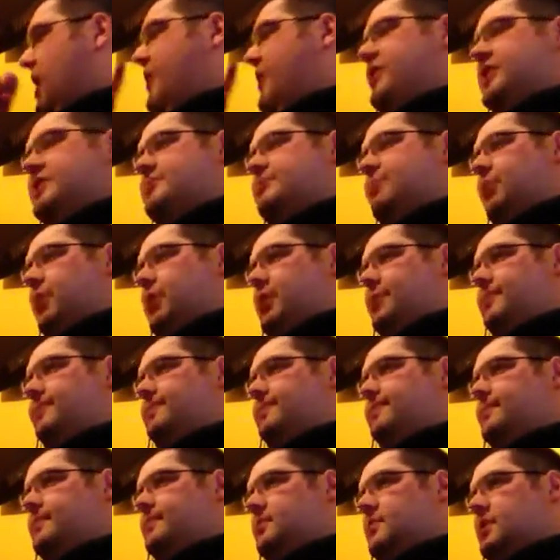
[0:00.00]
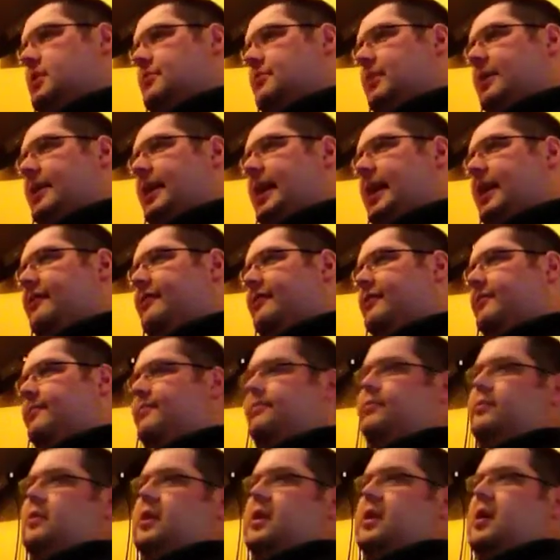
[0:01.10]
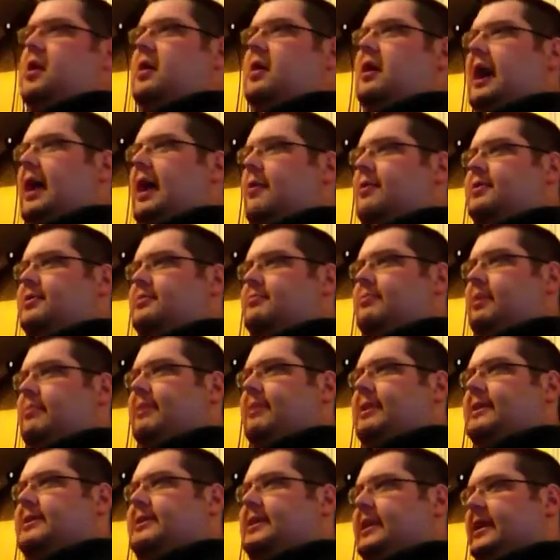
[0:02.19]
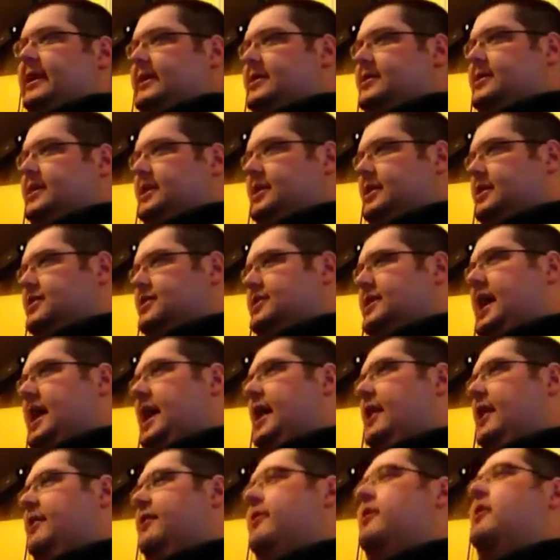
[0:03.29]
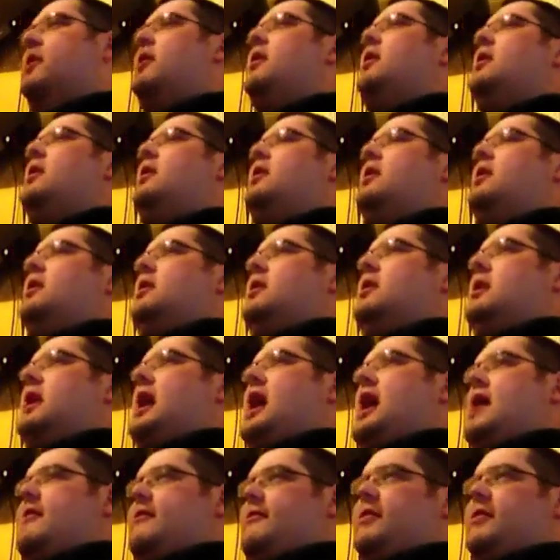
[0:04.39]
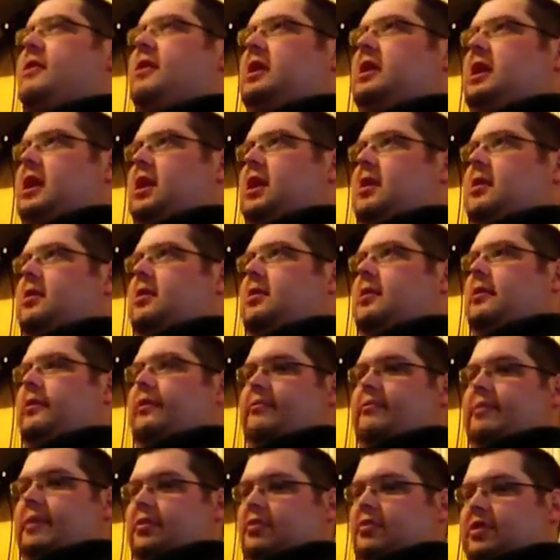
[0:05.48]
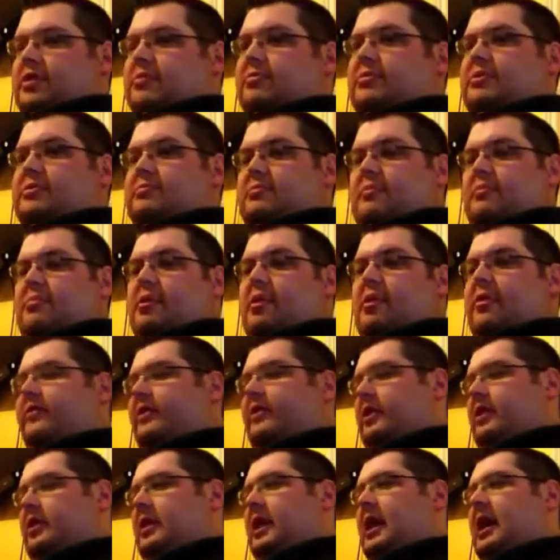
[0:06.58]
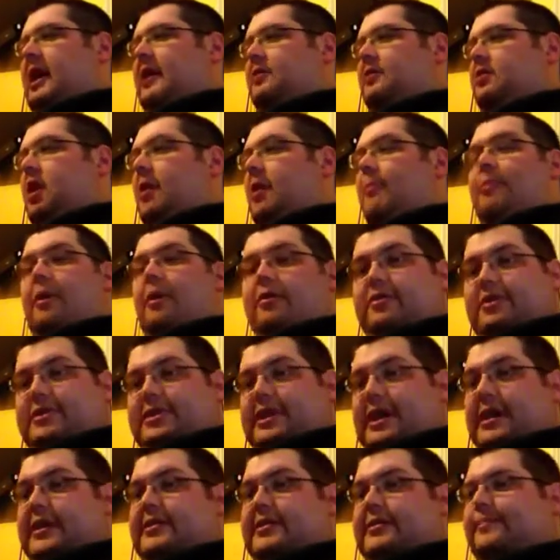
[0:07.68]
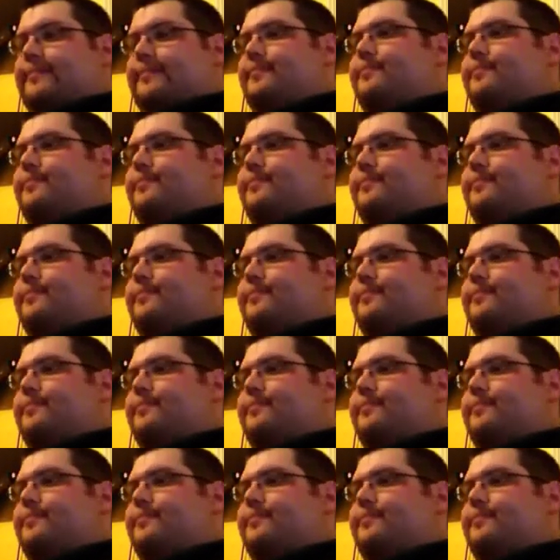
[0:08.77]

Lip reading: this point in my life, I was in my mid to late teens, and every year for my Christmas and my birthday, I'd got a box set.